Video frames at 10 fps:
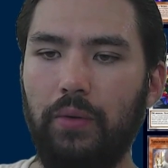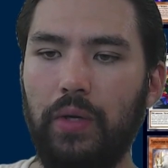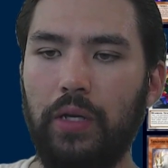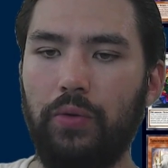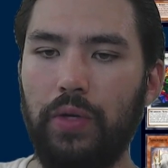
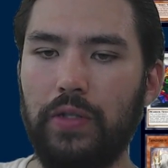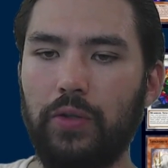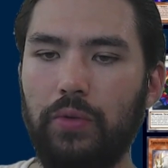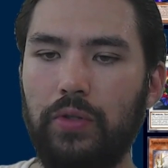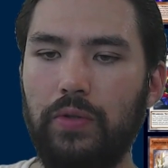increase
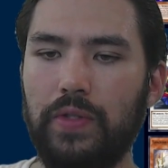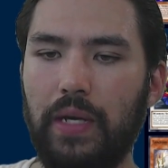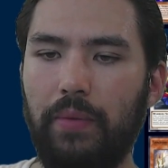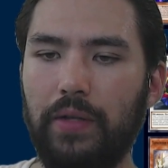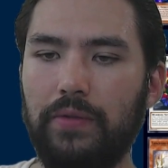or reduce
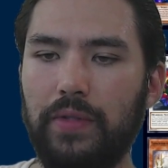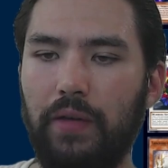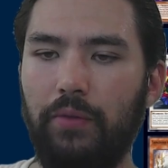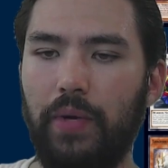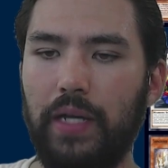that monster's
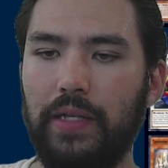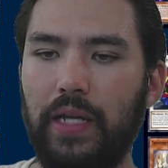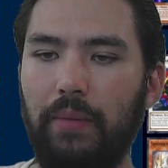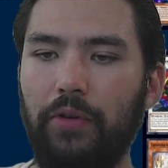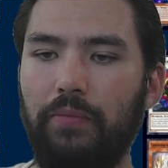level by the
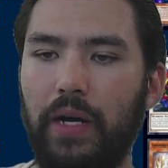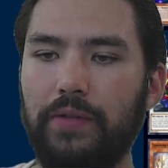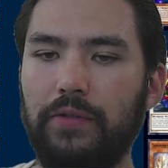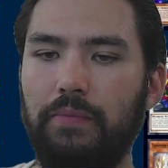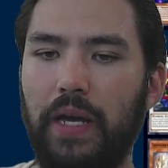number of
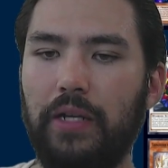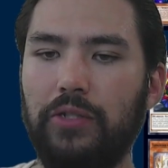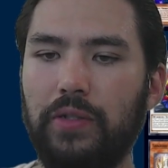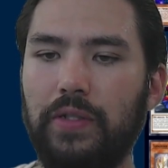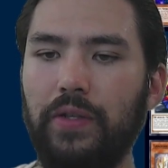monsters
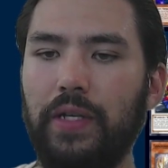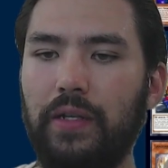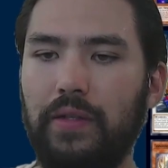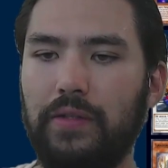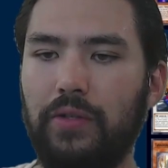banished until the
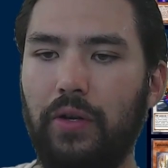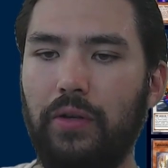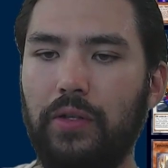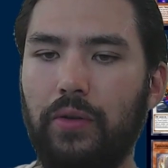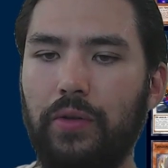end of this
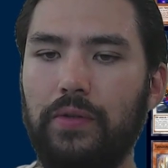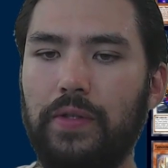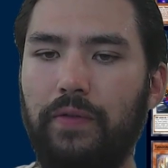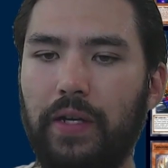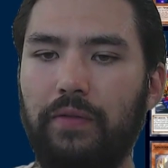turn, you can only use
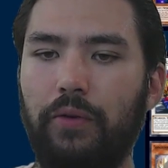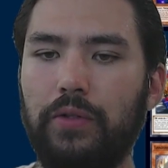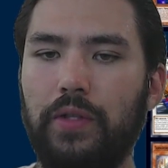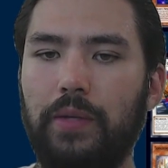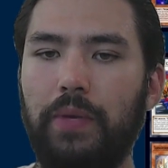this effect of
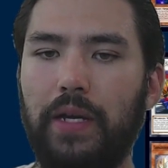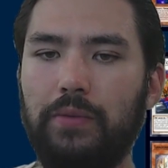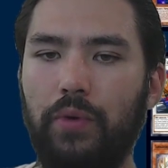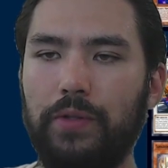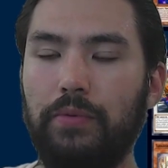Fortune Lady
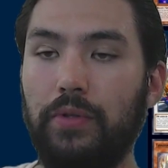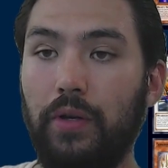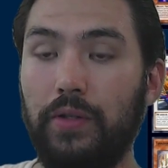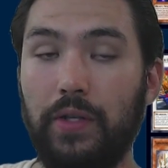Past once per turn.